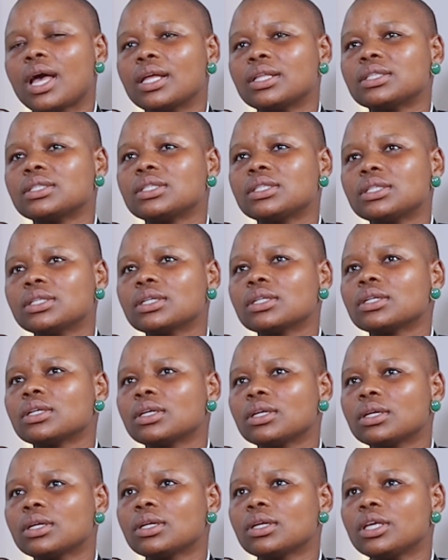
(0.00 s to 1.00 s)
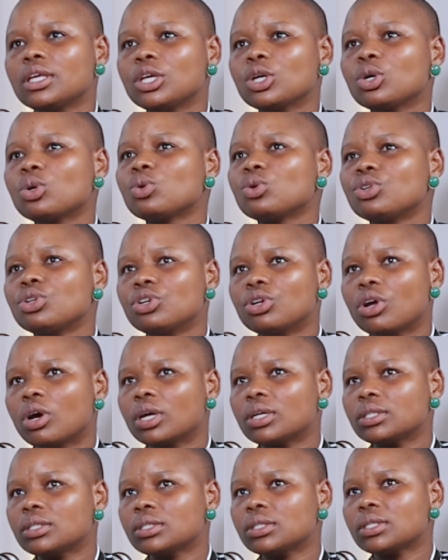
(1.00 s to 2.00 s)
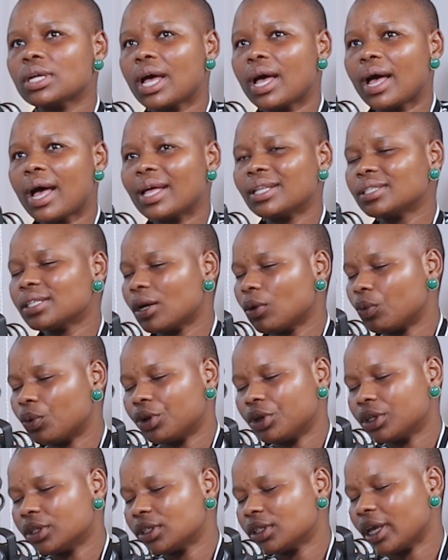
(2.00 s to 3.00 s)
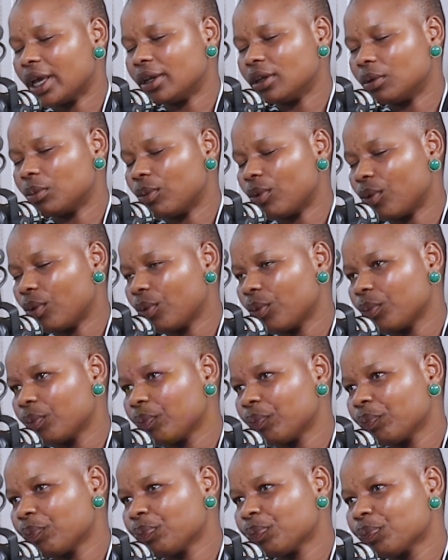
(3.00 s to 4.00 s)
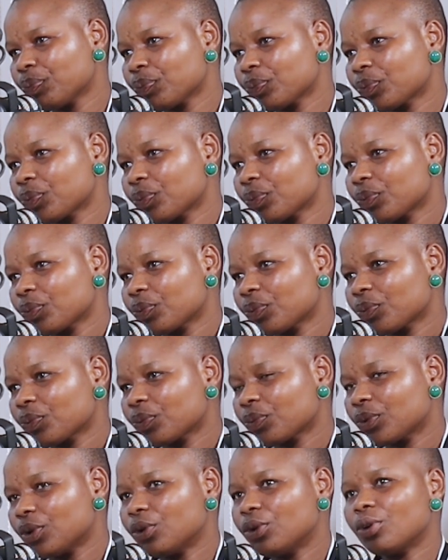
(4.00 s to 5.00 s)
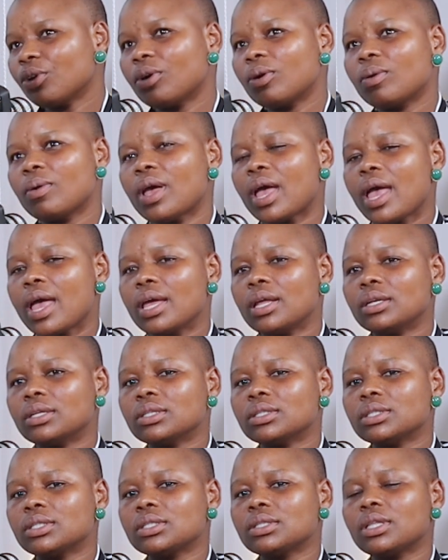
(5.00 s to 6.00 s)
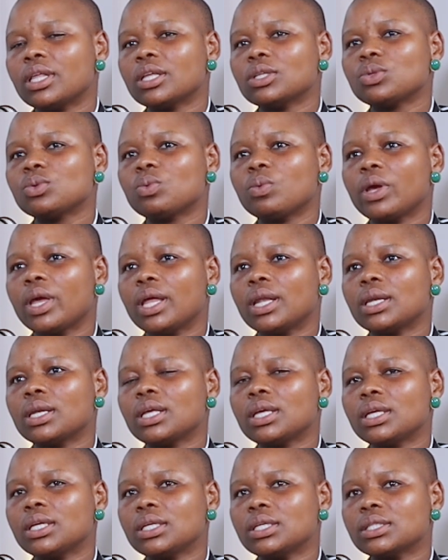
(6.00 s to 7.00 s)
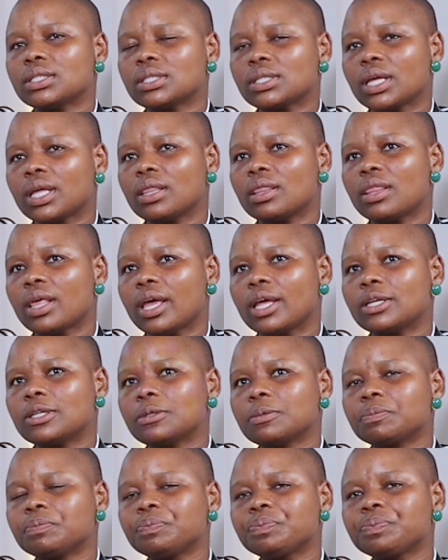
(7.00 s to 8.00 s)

until he could not utter words anymore. And that's when he said that